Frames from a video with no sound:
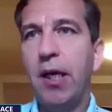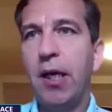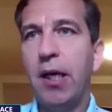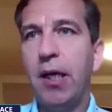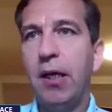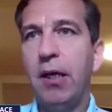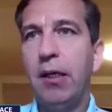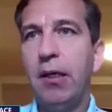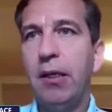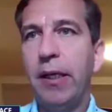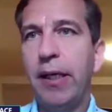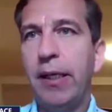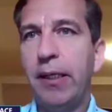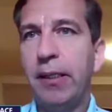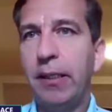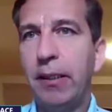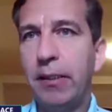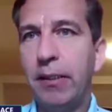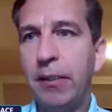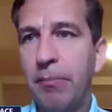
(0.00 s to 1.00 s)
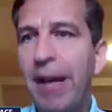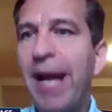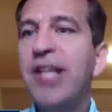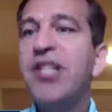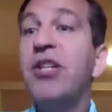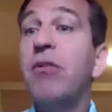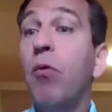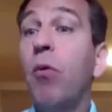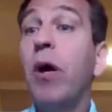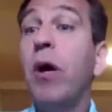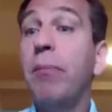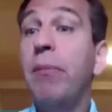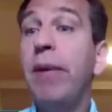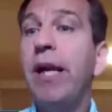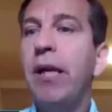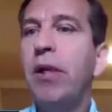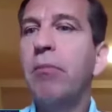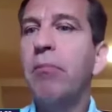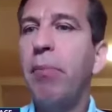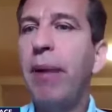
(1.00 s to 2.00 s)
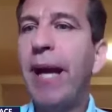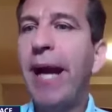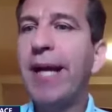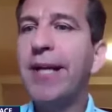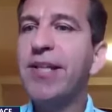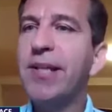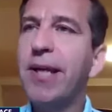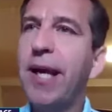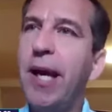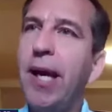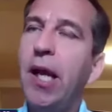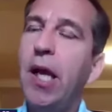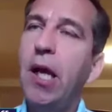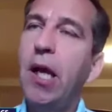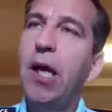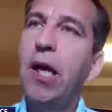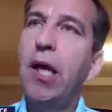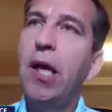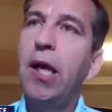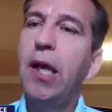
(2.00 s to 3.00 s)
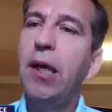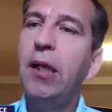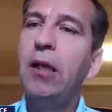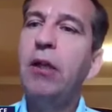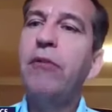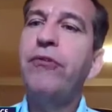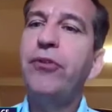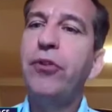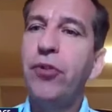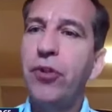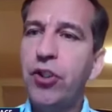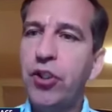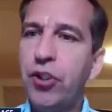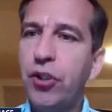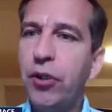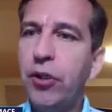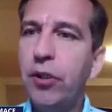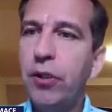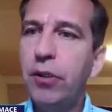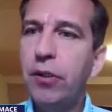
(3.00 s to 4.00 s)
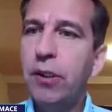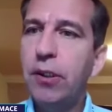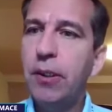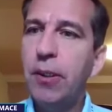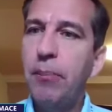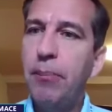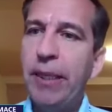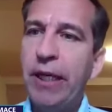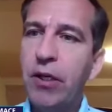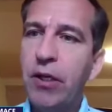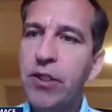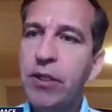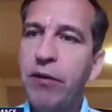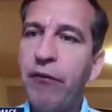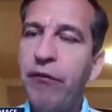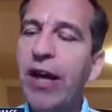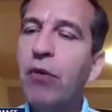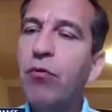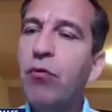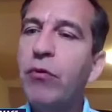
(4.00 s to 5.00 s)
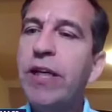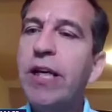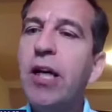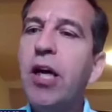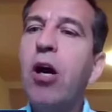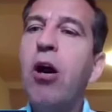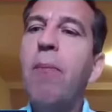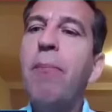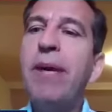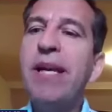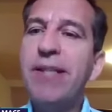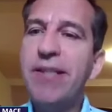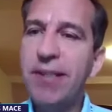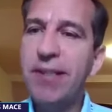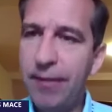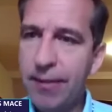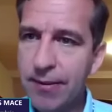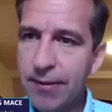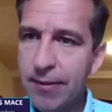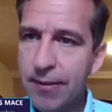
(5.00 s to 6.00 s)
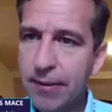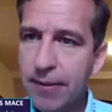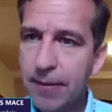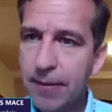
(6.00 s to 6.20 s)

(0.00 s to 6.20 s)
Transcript: Uh, and imagine 1 million bikes. And in the future, because in fact, we committed